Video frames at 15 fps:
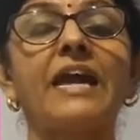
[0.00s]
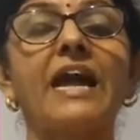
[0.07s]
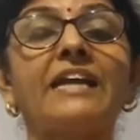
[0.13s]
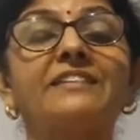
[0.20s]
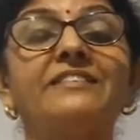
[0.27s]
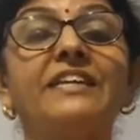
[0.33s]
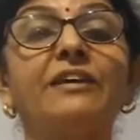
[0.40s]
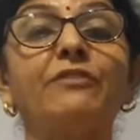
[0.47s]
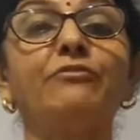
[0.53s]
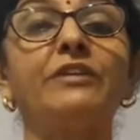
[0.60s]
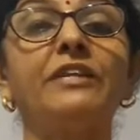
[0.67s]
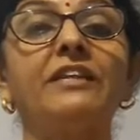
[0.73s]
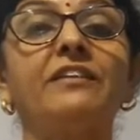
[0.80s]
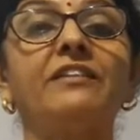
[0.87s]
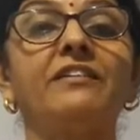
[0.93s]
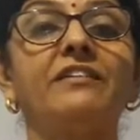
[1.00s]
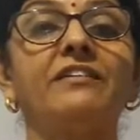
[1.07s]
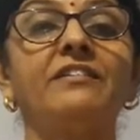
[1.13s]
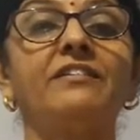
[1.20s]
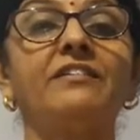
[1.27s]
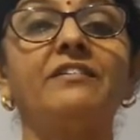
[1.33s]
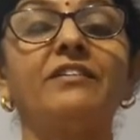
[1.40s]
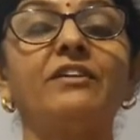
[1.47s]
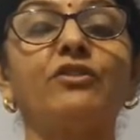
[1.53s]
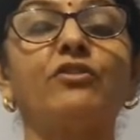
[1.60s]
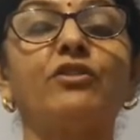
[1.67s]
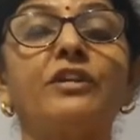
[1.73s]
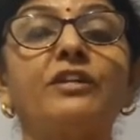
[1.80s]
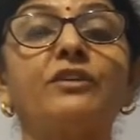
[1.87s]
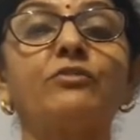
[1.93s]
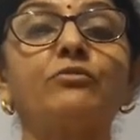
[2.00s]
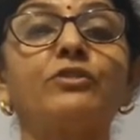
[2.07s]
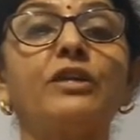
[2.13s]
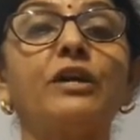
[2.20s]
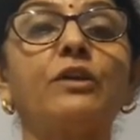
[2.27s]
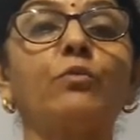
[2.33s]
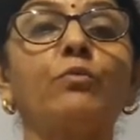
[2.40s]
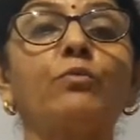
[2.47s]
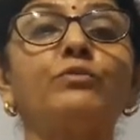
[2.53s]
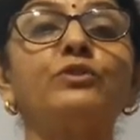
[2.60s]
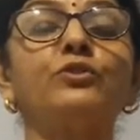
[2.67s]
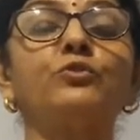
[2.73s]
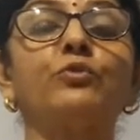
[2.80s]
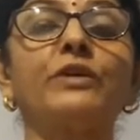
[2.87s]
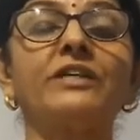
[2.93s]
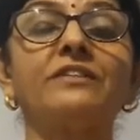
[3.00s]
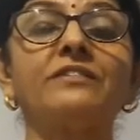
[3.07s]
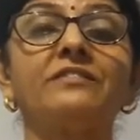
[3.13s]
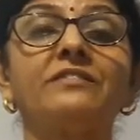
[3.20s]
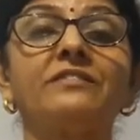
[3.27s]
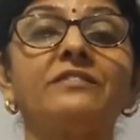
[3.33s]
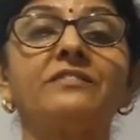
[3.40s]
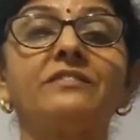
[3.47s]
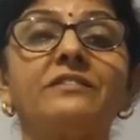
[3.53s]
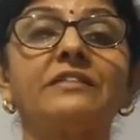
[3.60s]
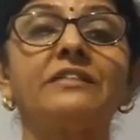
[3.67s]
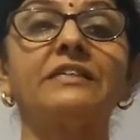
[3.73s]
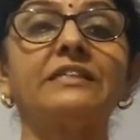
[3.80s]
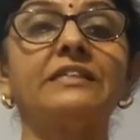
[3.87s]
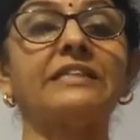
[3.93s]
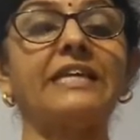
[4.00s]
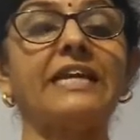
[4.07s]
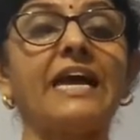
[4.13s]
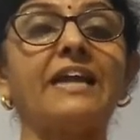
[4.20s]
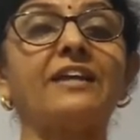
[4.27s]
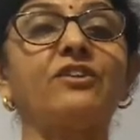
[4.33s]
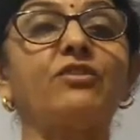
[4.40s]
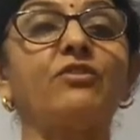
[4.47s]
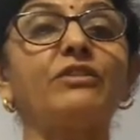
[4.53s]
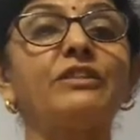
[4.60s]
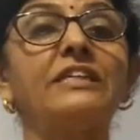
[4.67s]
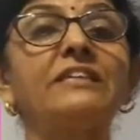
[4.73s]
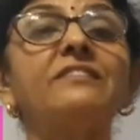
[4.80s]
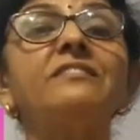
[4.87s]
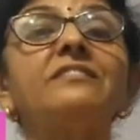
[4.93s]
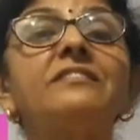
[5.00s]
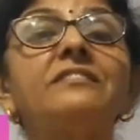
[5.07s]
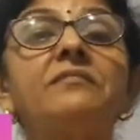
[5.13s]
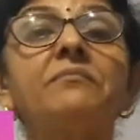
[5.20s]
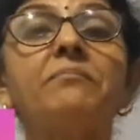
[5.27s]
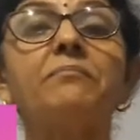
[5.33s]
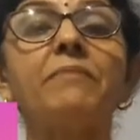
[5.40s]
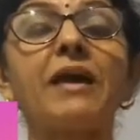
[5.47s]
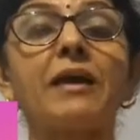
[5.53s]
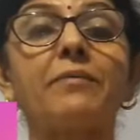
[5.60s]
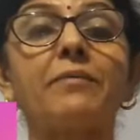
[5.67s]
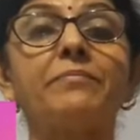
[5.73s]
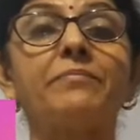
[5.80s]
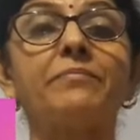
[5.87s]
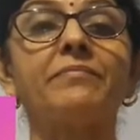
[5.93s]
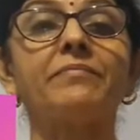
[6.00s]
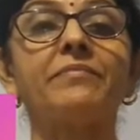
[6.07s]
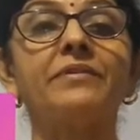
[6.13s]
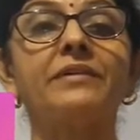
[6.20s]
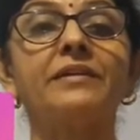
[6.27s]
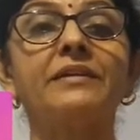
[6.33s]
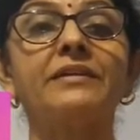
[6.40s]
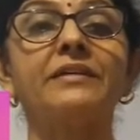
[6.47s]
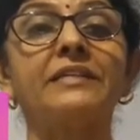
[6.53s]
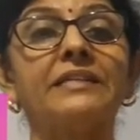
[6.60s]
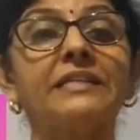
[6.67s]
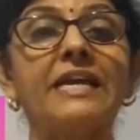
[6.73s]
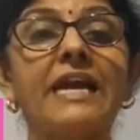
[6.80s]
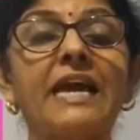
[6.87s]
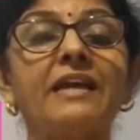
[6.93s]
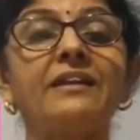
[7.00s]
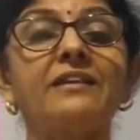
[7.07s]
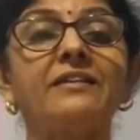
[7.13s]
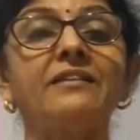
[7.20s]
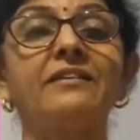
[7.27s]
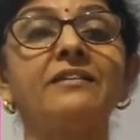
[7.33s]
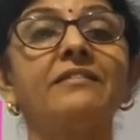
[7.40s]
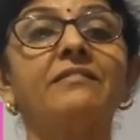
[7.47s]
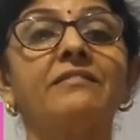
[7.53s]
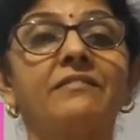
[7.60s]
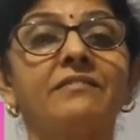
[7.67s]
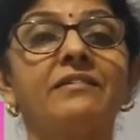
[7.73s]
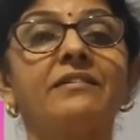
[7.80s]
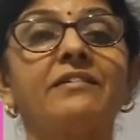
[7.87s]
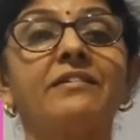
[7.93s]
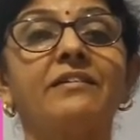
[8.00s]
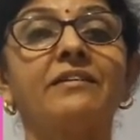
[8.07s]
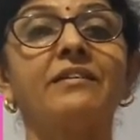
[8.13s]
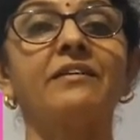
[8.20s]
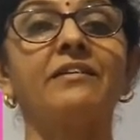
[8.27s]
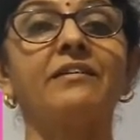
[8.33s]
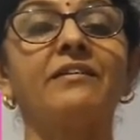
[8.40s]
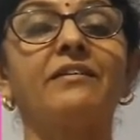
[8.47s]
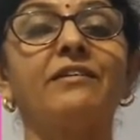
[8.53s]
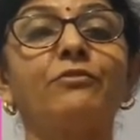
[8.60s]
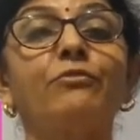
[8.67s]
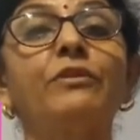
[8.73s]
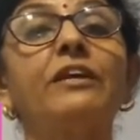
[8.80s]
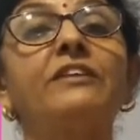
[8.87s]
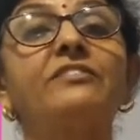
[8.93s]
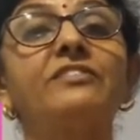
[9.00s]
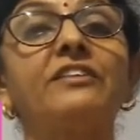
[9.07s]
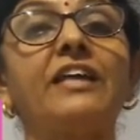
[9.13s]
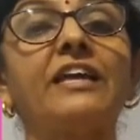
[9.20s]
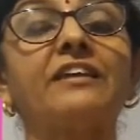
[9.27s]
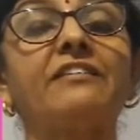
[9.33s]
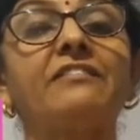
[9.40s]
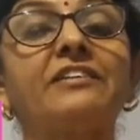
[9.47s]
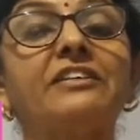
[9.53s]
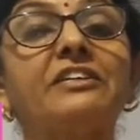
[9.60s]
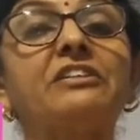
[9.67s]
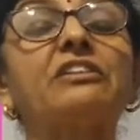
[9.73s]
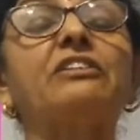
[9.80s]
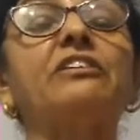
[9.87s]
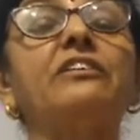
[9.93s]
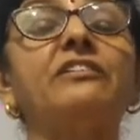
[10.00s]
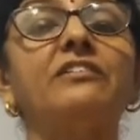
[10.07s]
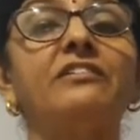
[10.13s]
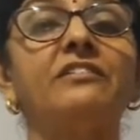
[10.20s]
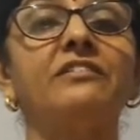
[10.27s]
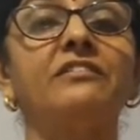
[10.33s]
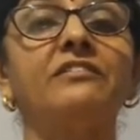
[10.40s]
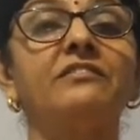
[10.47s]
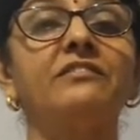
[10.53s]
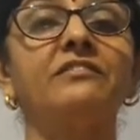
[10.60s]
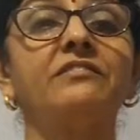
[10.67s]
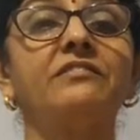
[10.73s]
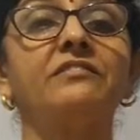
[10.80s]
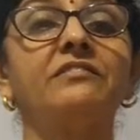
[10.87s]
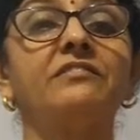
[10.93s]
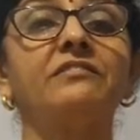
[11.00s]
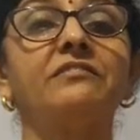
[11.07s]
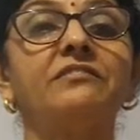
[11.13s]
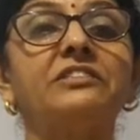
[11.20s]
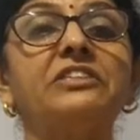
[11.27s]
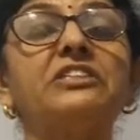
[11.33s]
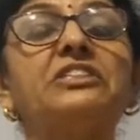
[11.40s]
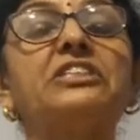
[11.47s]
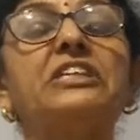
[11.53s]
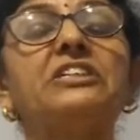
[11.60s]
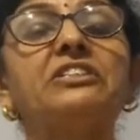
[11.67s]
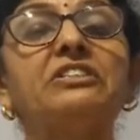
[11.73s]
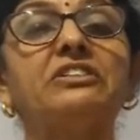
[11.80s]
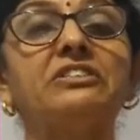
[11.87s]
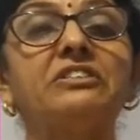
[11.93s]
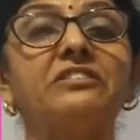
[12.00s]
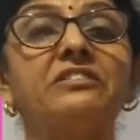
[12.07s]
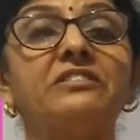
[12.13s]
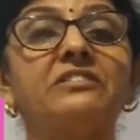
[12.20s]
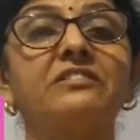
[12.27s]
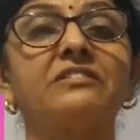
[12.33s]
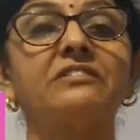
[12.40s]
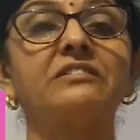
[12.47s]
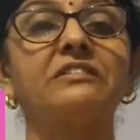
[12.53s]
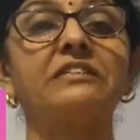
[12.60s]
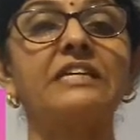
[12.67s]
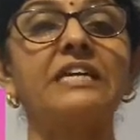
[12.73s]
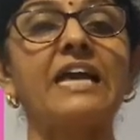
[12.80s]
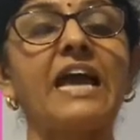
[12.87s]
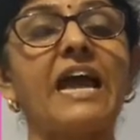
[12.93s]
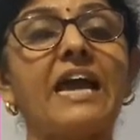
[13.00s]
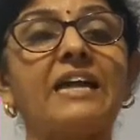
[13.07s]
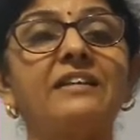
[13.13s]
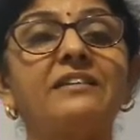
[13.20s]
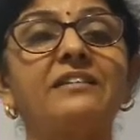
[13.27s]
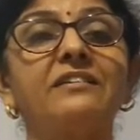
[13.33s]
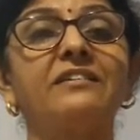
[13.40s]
at their will, according to their own choice. They had drawn this map. They had rulers like Hitler, dictators, had